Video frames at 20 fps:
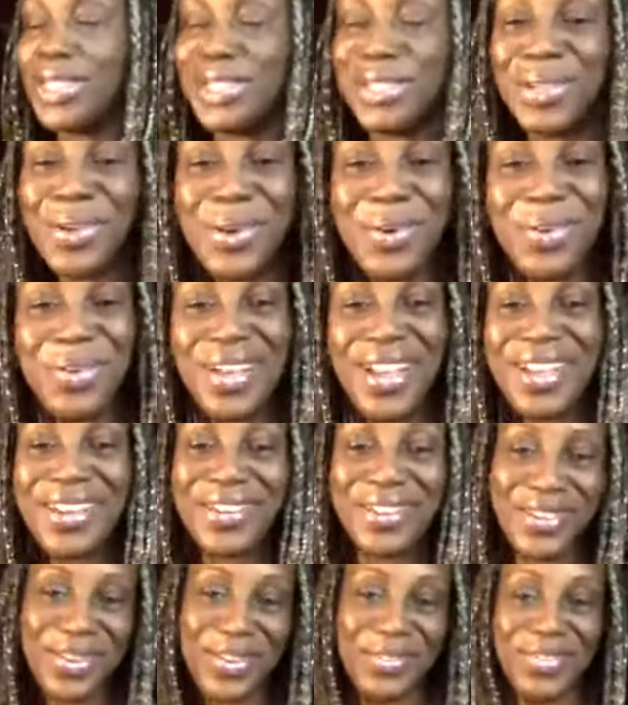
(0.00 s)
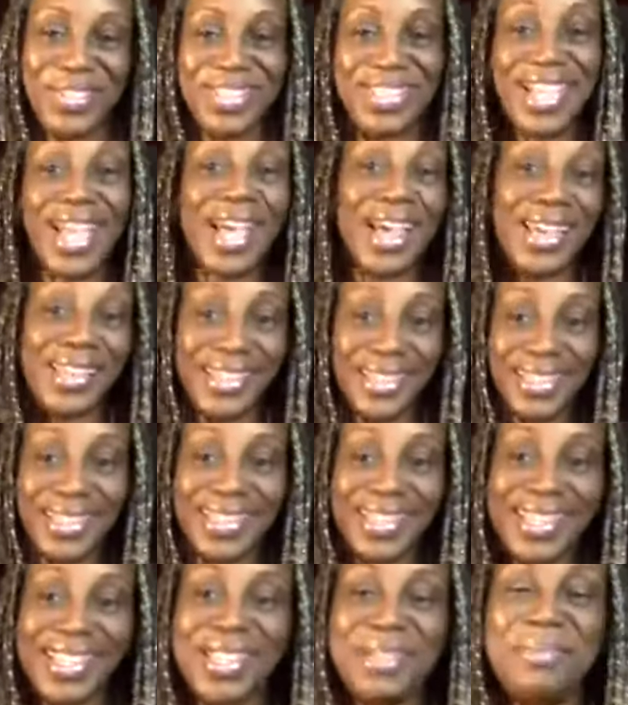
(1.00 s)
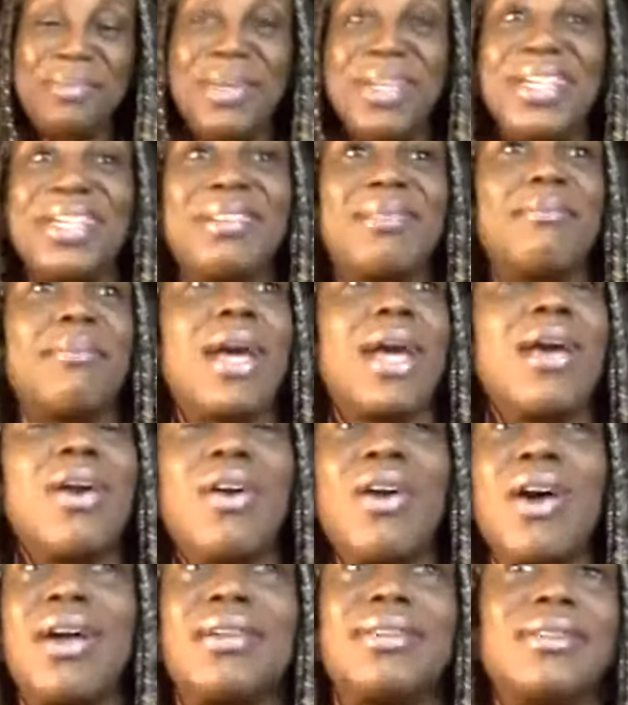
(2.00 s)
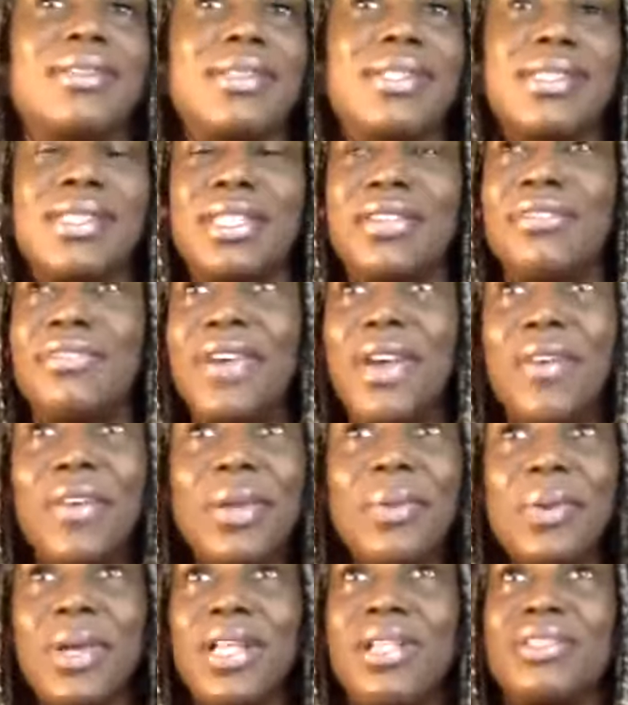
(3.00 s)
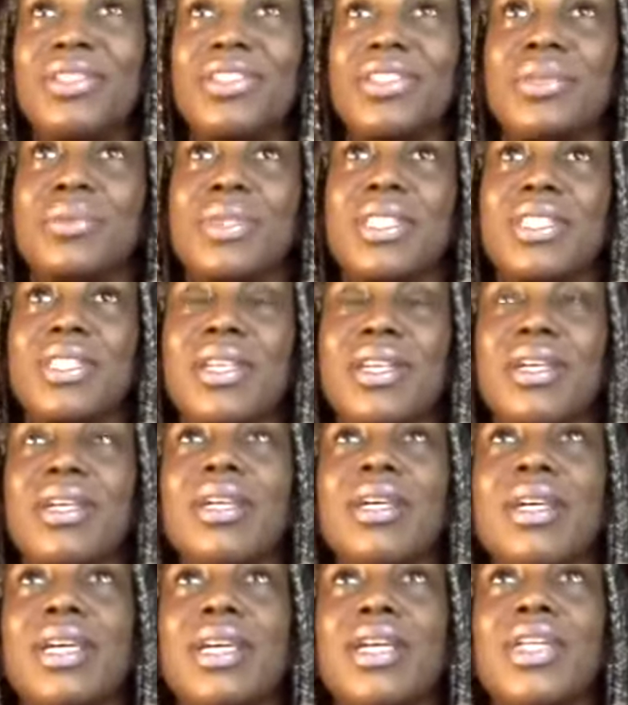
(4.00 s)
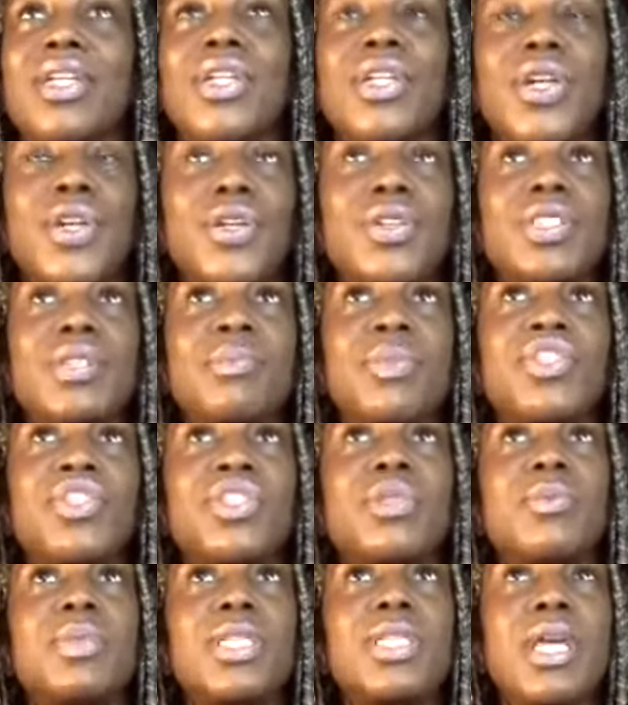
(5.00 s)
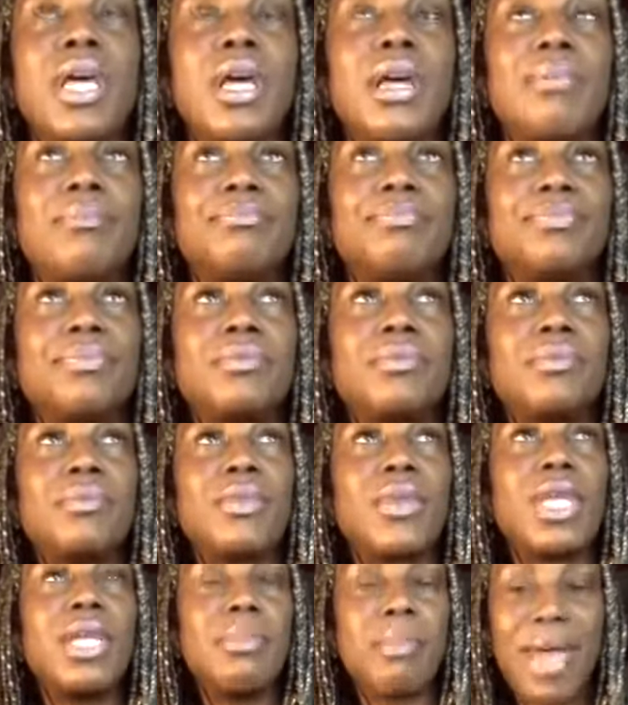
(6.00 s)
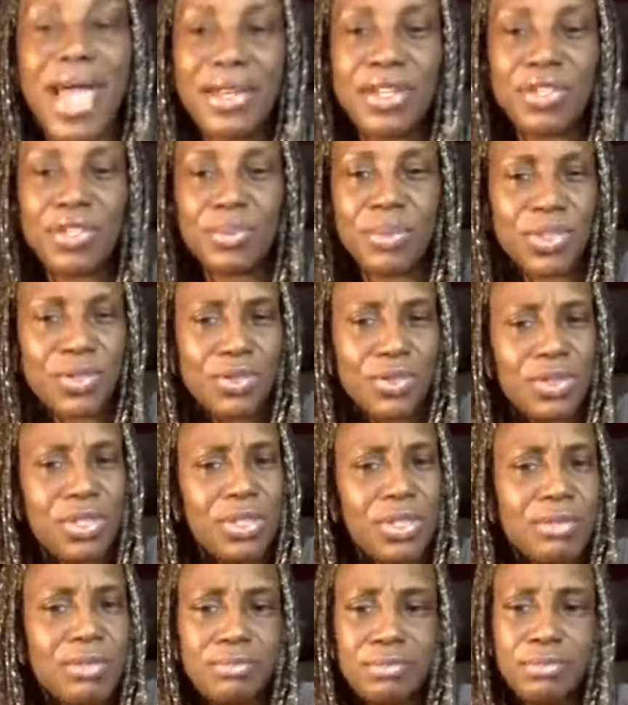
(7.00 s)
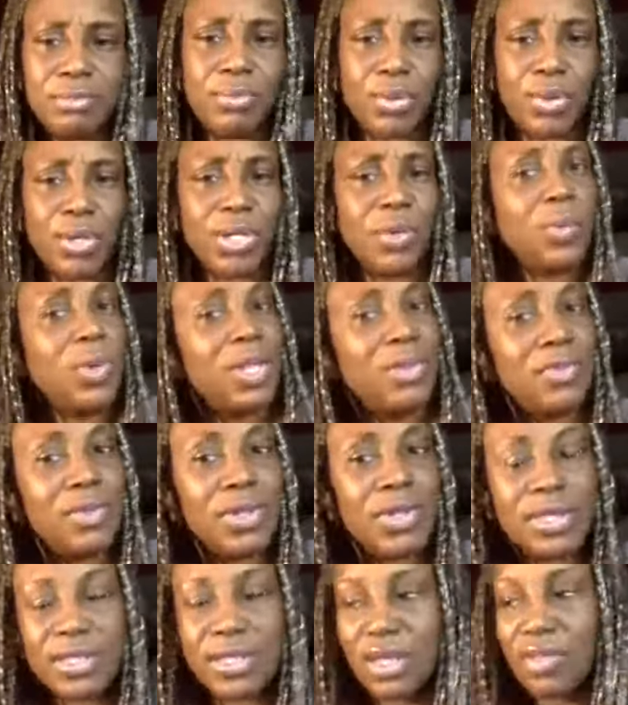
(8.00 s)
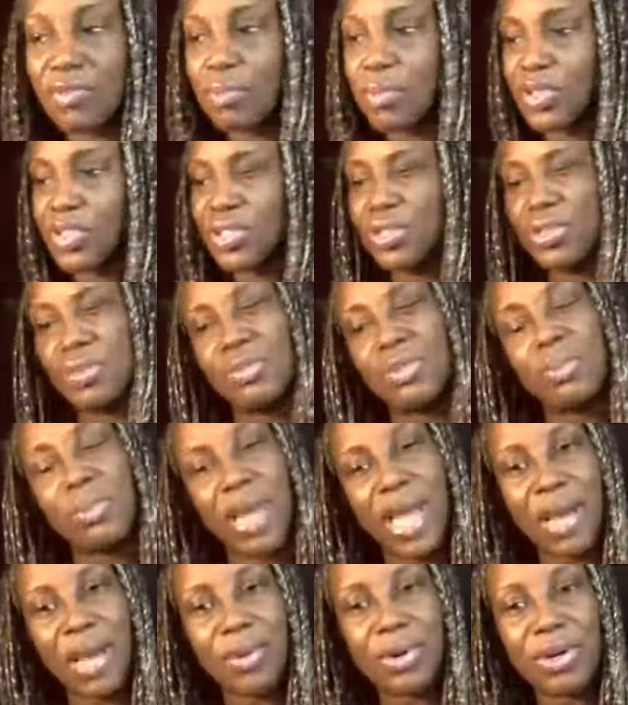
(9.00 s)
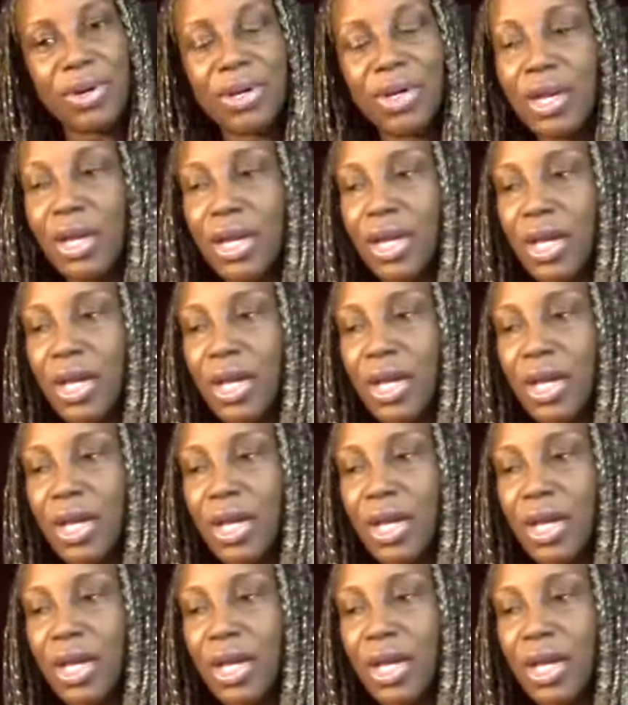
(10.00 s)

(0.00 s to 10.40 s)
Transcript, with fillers: so I don't know if it's an island thing, but my aunt did very well. She was a nurse, but she was um, in management, so she did pretty well for herself. But she knew the power